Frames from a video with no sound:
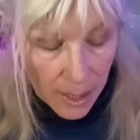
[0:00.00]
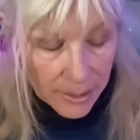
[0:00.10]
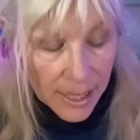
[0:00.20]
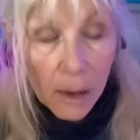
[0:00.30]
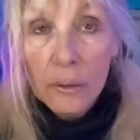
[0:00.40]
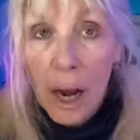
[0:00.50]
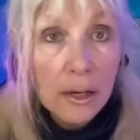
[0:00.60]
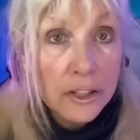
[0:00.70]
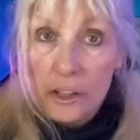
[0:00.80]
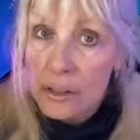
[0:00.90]
Now, car
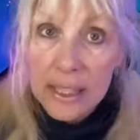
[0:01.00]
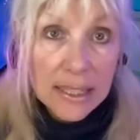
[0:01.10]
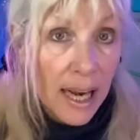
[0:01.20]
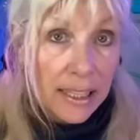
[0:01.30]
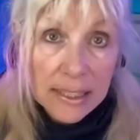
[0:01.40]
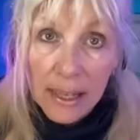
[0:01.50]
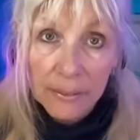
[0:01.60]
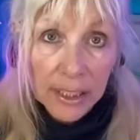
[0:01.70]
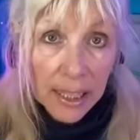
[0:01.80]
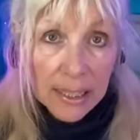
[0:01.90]
insurance is
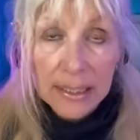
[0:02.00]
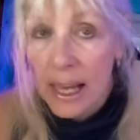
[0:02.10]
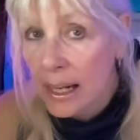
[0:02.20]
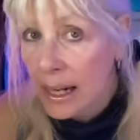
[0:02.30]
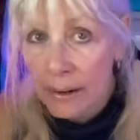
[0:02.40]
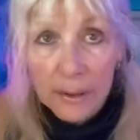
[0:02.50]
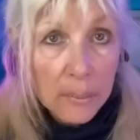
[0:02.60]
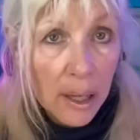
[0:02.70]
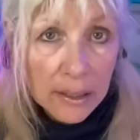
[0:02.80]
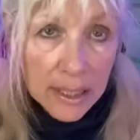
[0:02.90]
97 like I said. Every
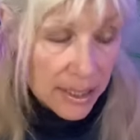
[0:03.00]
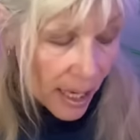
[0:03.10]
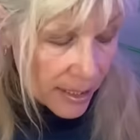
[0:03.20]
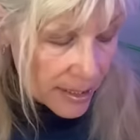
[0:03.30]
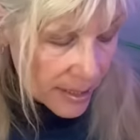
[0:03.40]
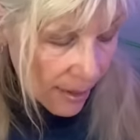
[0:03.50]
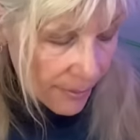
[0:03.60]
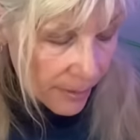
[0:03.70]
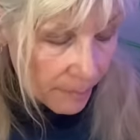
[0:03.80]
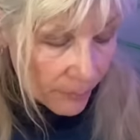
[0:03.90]
month it's
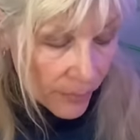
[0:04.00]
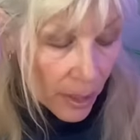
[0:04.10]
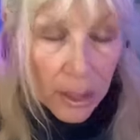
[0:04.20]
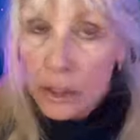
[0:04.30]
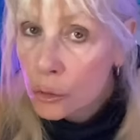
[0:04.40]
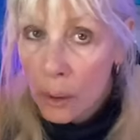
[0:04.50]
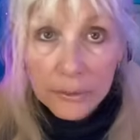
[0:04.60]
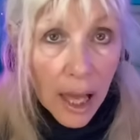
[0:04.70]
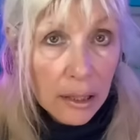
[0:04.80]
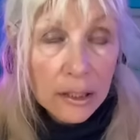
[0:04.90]
97
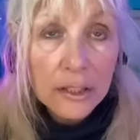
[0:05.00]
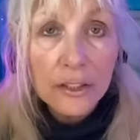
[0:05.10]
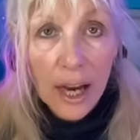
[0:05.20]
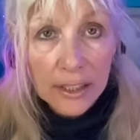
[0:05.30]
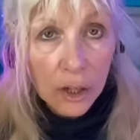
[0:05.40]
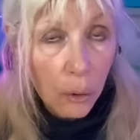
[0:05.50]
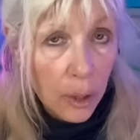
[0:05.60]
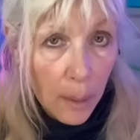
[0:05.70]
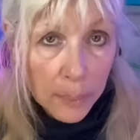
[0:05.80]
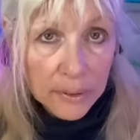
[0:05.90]
$12. I do go a
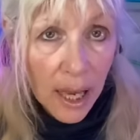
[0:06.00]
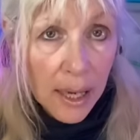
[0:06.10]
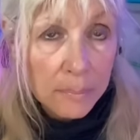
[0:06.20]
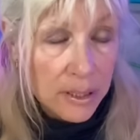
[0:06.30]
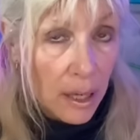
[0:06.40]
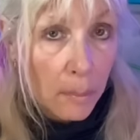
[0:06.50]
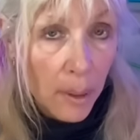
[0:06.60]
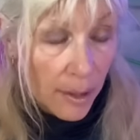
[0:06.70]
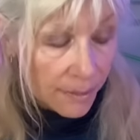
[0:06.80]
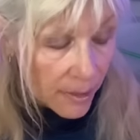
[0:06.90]
couple times a
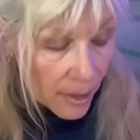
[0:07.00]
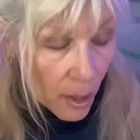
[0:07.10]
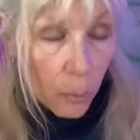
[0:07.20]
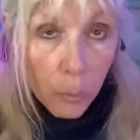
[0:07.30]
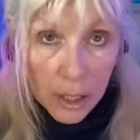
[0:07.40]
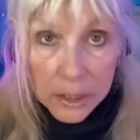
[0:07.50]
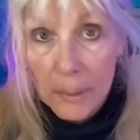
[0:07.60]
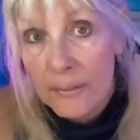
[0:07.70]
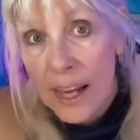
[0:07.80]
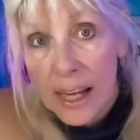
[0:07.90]
month, wash
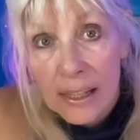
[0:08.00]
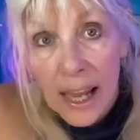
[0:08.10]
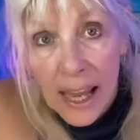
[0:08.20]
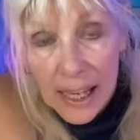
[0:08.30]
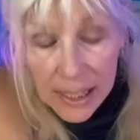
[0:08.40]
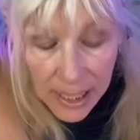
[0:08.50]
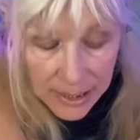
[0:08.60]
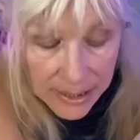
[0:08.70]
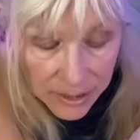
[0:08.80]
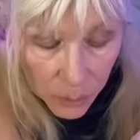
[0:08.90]
my van, and
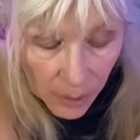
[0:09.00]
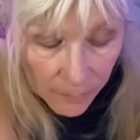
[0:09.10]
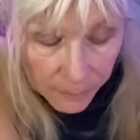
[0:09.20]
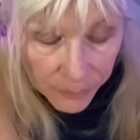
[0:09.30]
it's 12